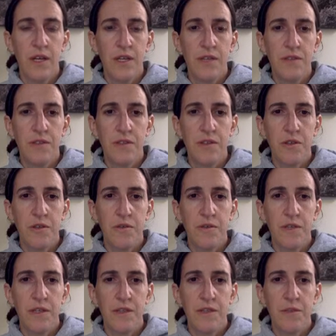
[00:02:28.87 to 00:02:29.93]
So you go over
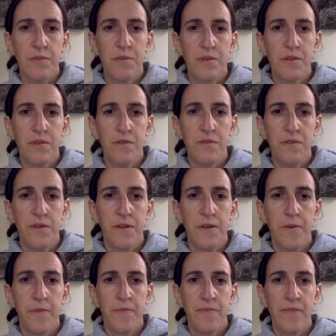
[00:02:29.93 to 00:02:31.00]
here to Proof
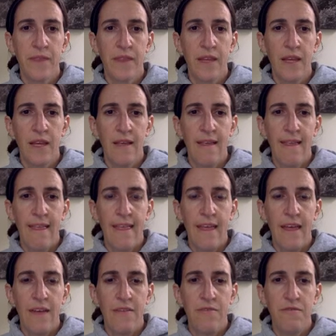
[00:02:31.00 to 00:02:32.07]

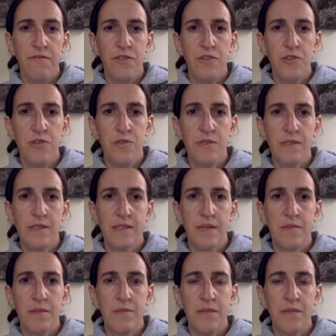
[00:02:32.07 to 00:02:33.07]
and View Assignment.